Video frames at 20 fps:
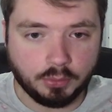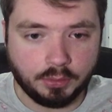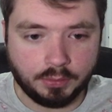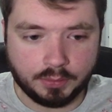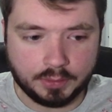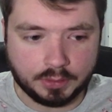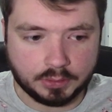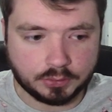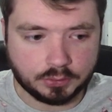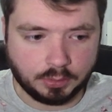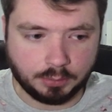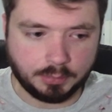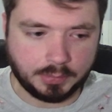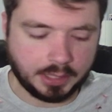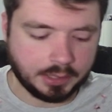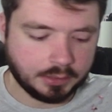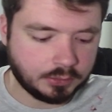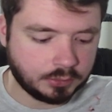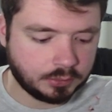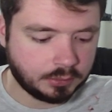of these
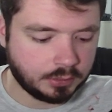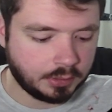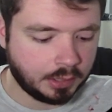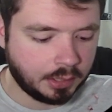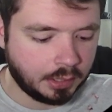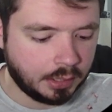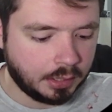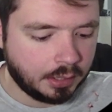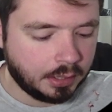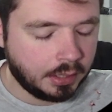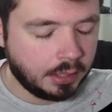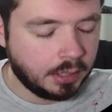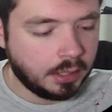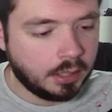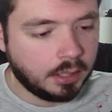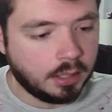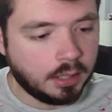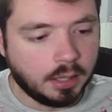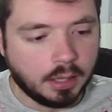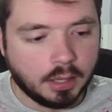subnets.
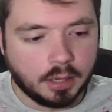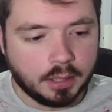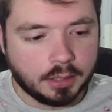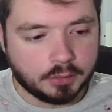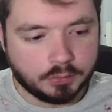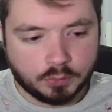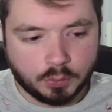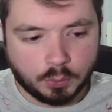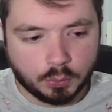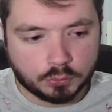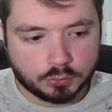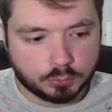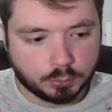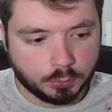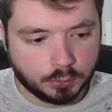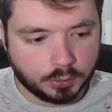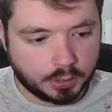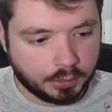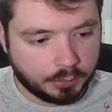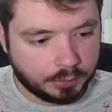And of course,
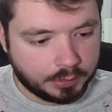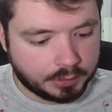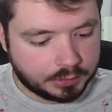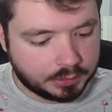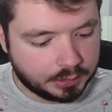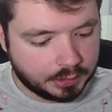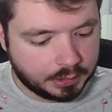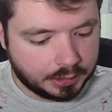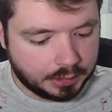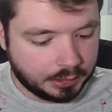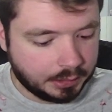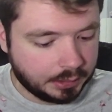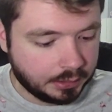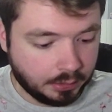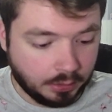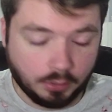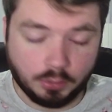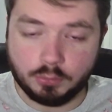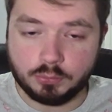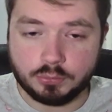we're going to need
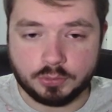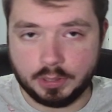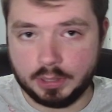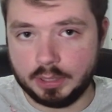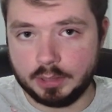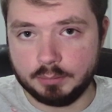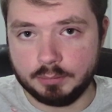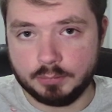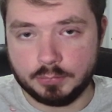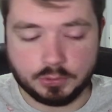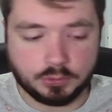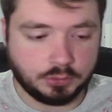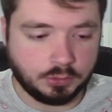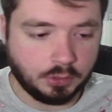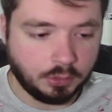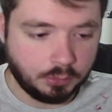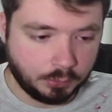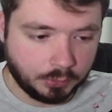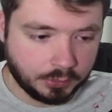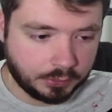a host name to
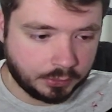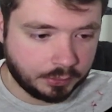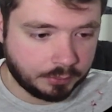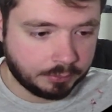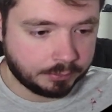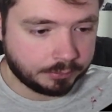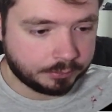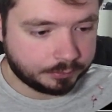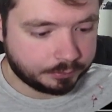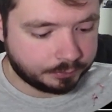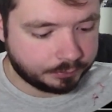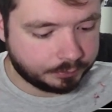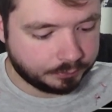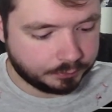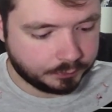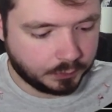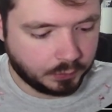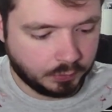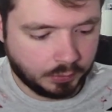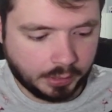start with,
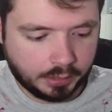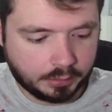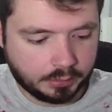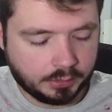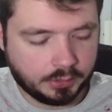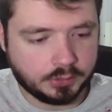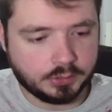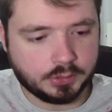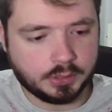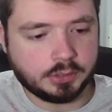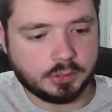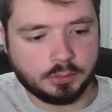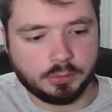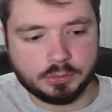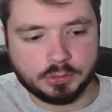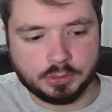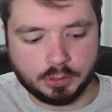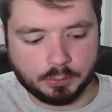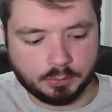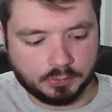right? Because that's
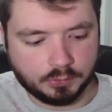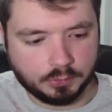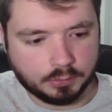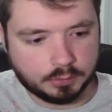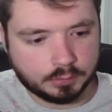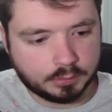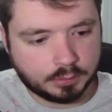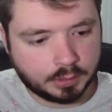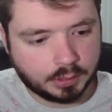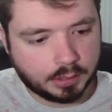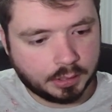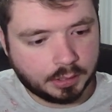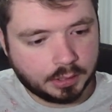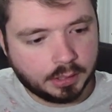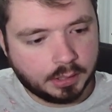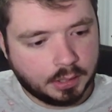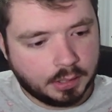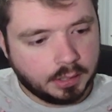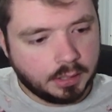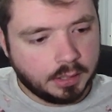always helpful.
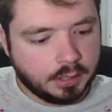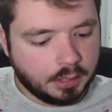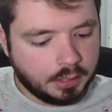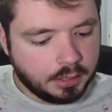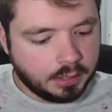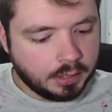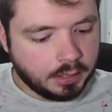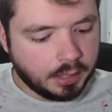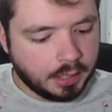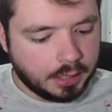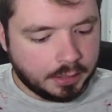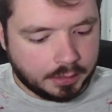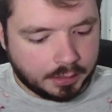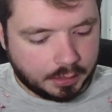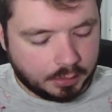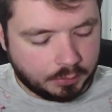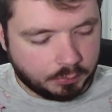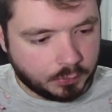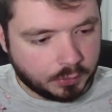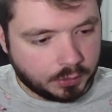And
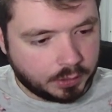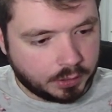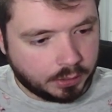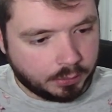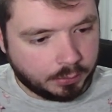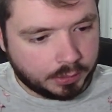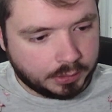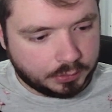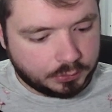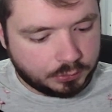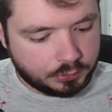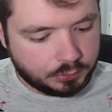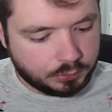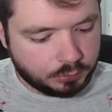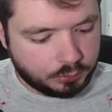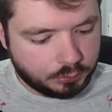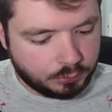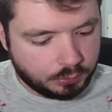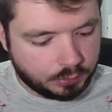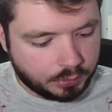then we're going
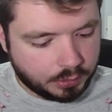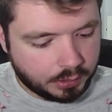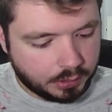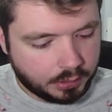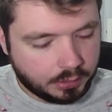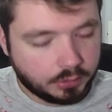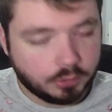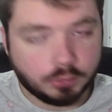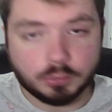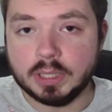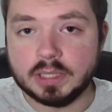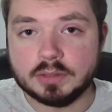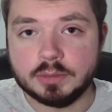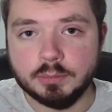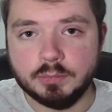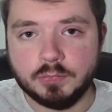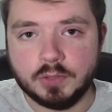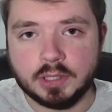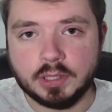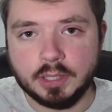to create
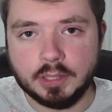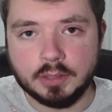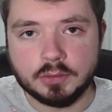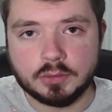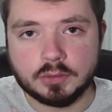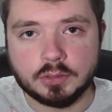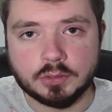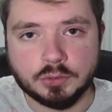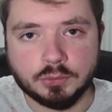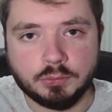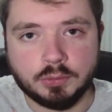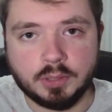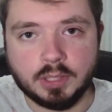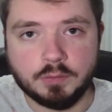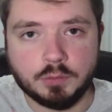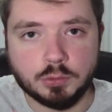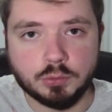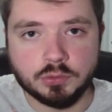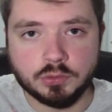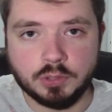some VLANs, because if we have
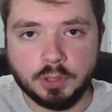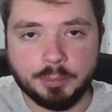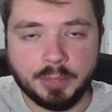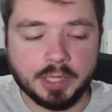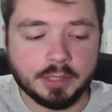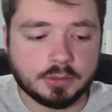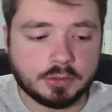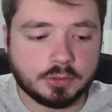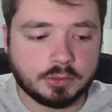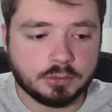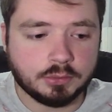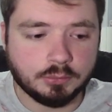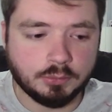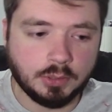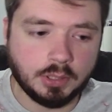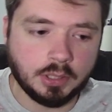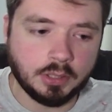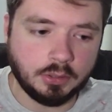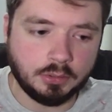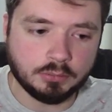two subnets,
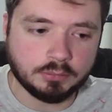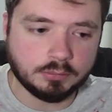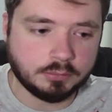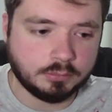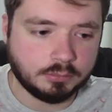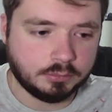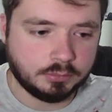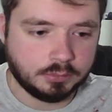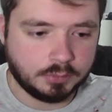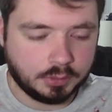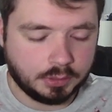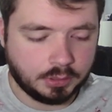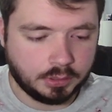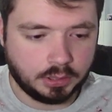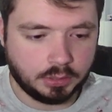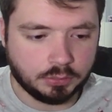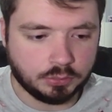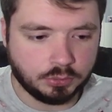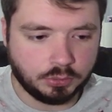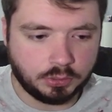well,
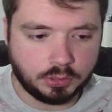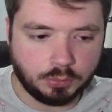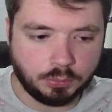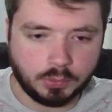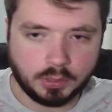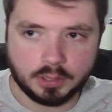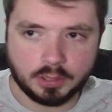usually you want